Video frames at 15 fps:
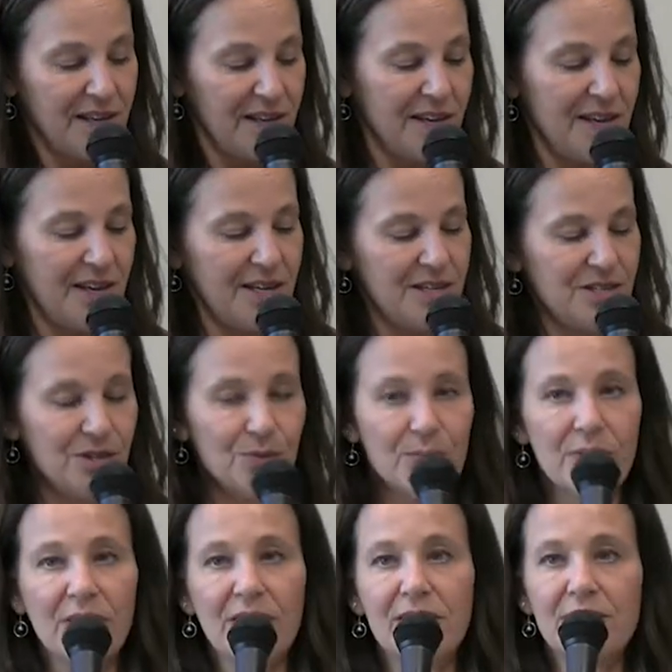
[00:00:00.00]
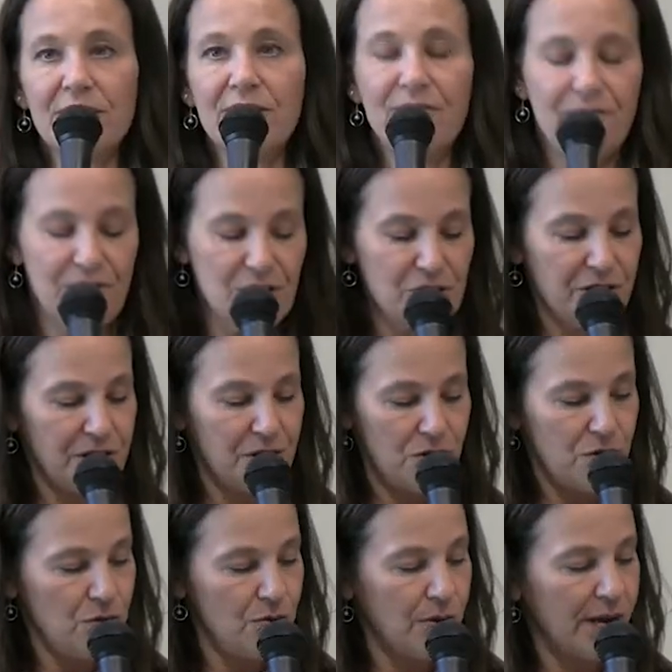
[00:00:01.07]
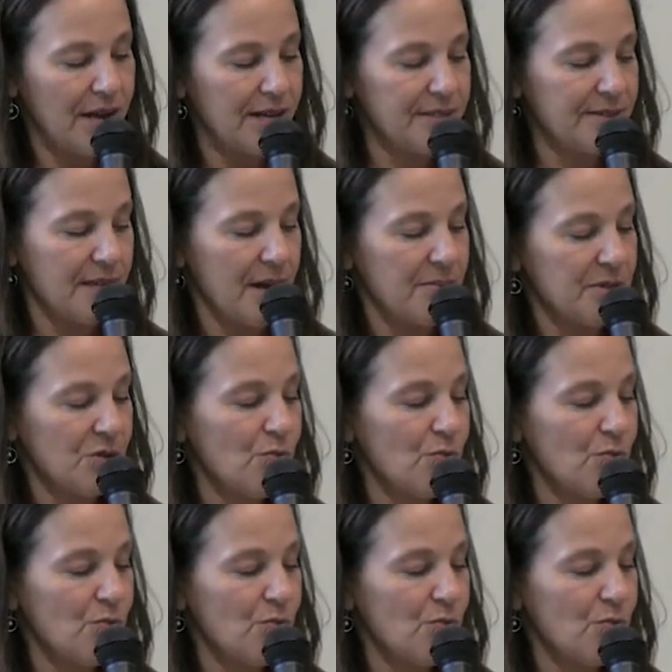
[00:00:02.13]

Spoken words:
And it really is a fairly new concept